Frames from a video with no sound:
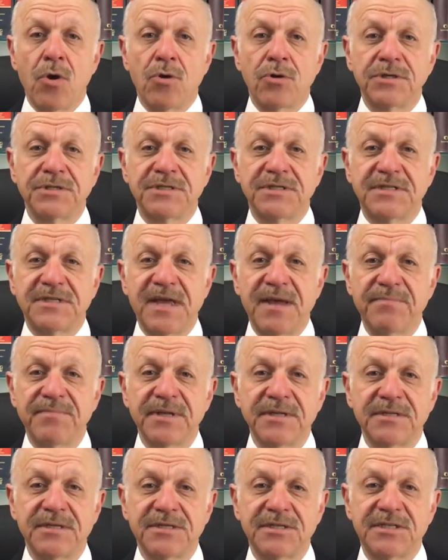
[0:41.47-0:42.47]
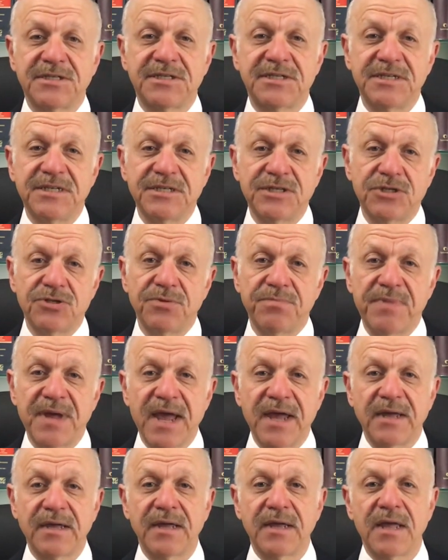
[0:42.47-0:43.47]
or is attempting to seize your
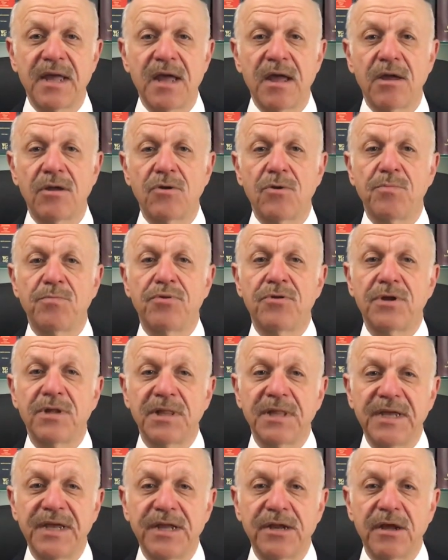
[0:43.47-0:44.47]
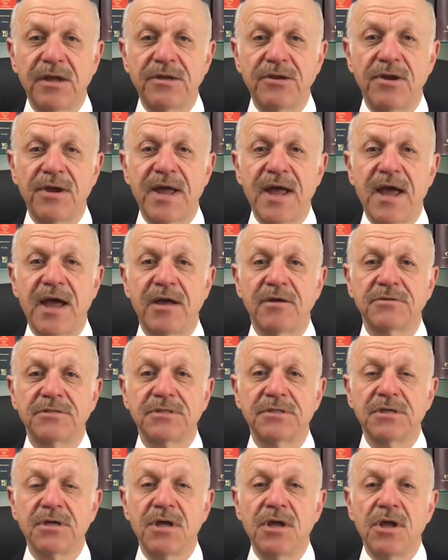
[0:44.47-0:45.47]
bank account or put a lien on your
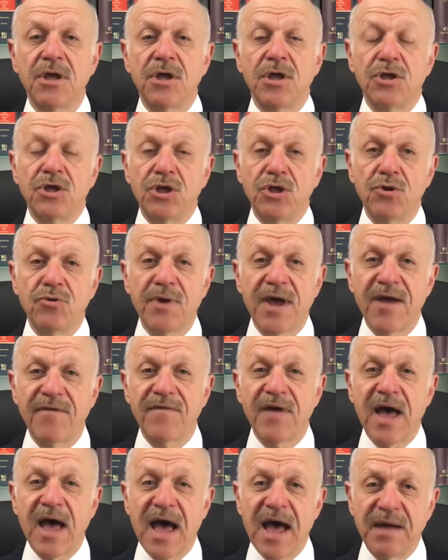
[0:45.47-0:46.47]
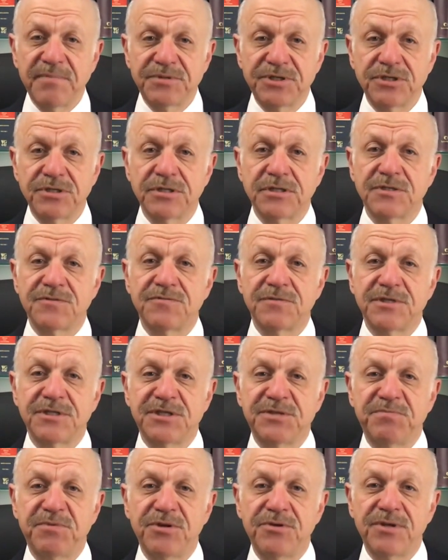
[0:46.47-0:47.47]
house, you have options for
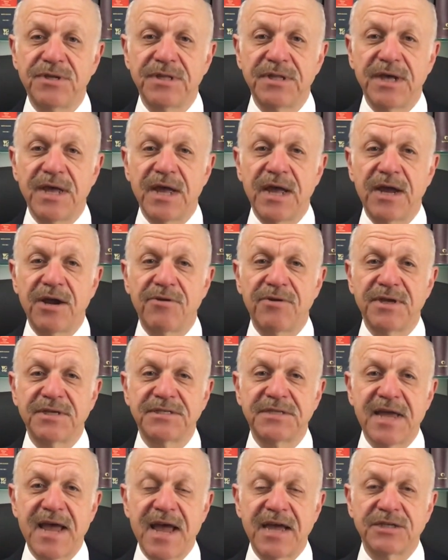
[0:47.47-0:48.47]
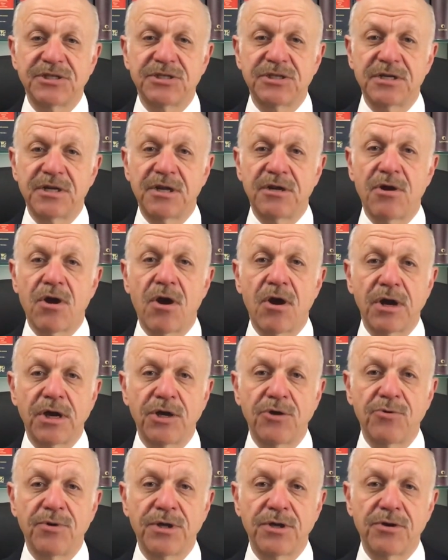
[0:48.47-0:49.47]
disputing the IRS action and
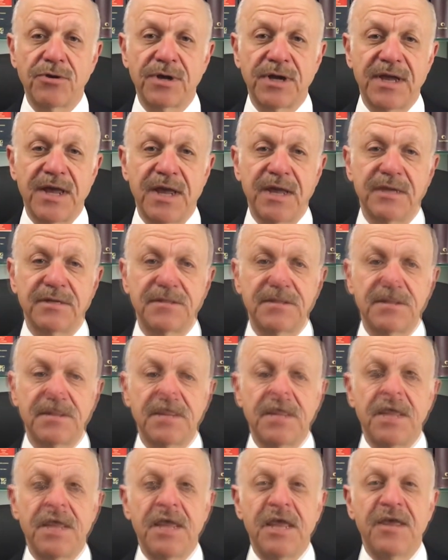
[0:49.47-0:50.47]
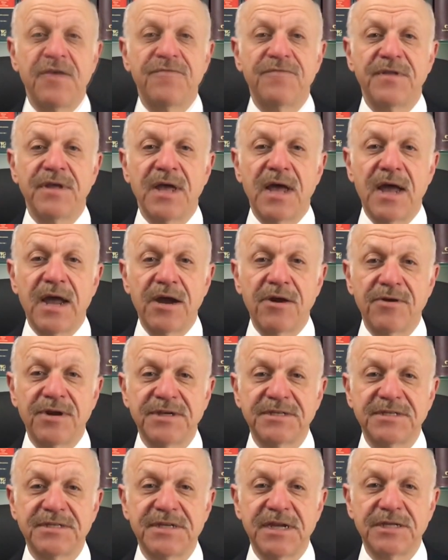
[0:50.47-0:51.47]
arguing your case. If the
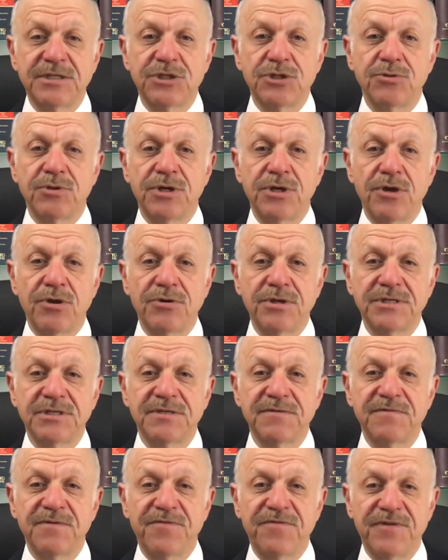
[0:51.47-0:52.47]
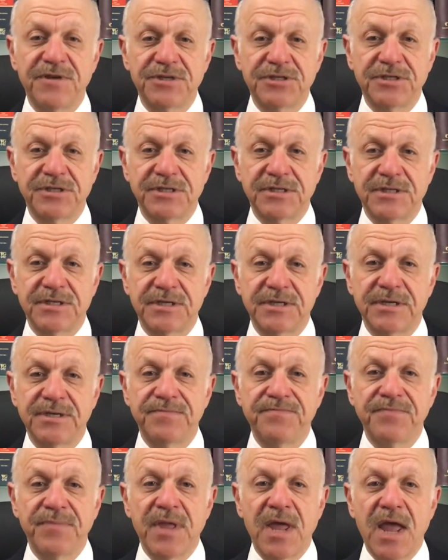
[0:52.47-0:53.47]
IRS sends you a notice of
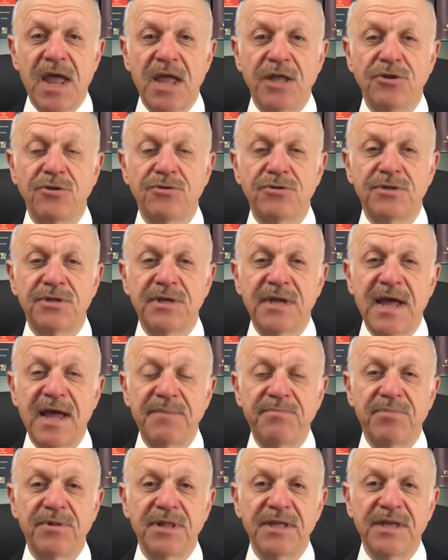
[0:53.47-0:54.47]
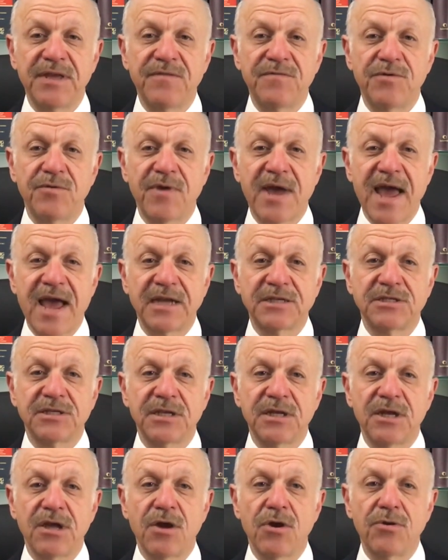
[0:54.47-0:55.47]
deficiency and you do not believe you
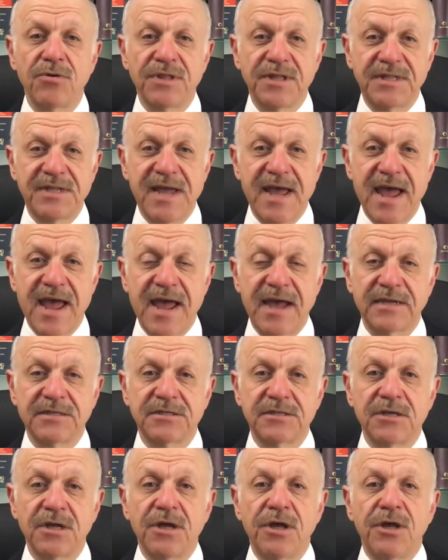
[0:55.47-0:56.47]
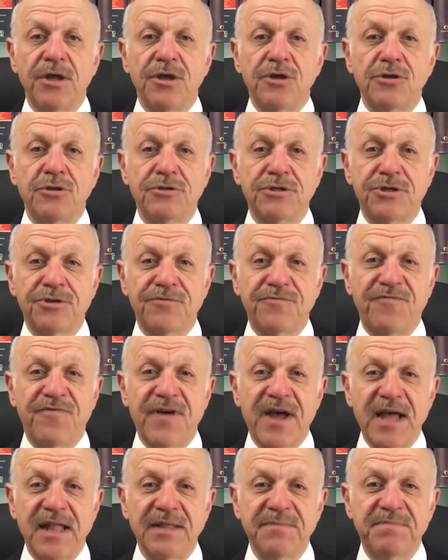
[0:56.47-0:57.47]
actually owe the tax, you should
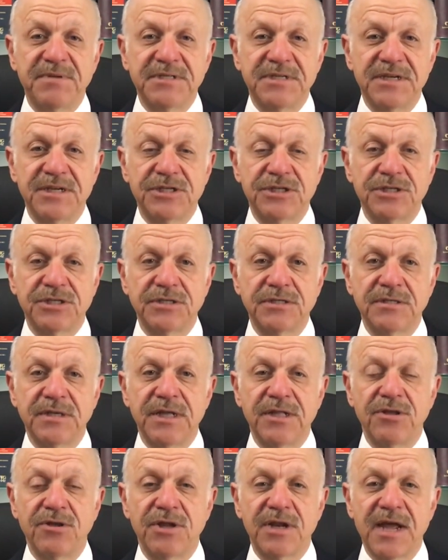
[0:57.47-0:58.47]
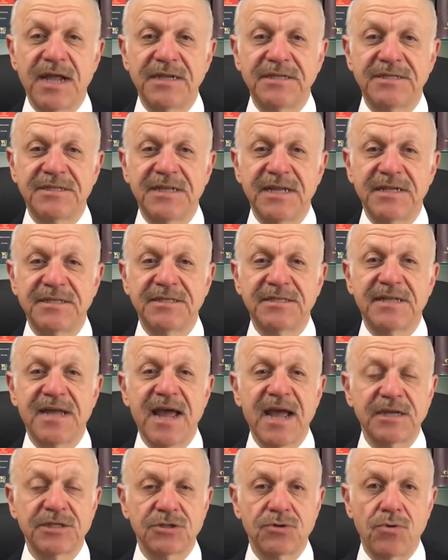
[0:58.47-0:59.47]
file a petition in the United States
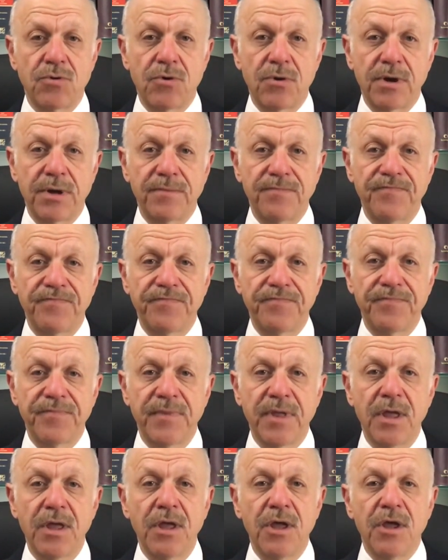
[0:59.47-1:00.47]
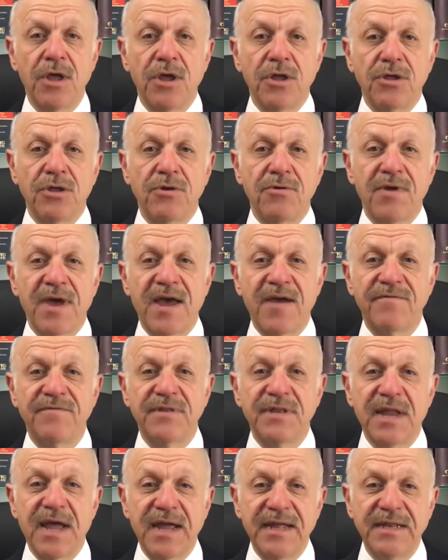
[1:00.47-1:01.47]
Tax Court. You
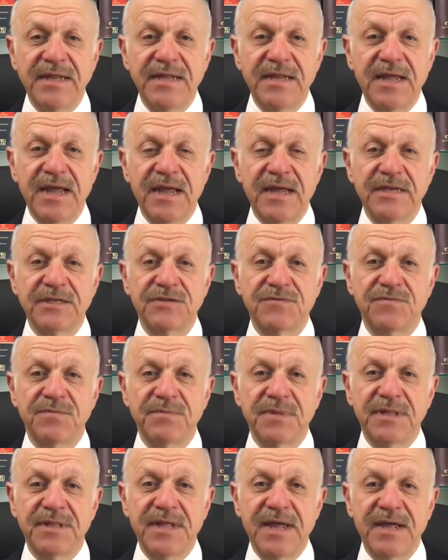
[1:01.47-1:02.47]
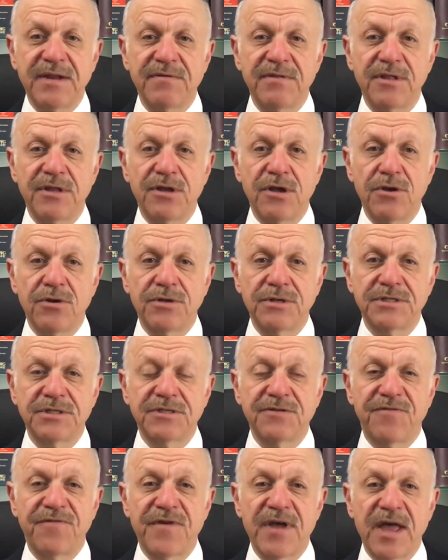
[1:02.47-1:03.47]
have 90 days from the date of the
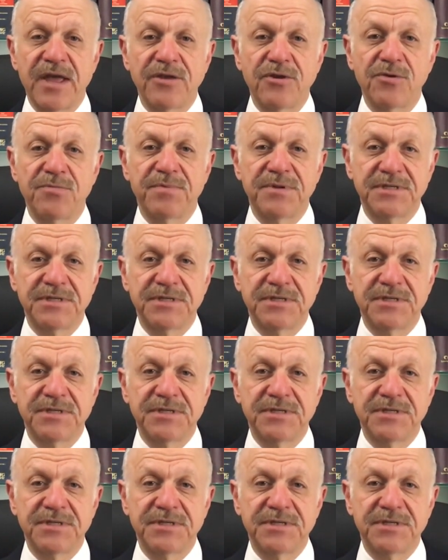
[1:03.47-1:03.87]
notice to file your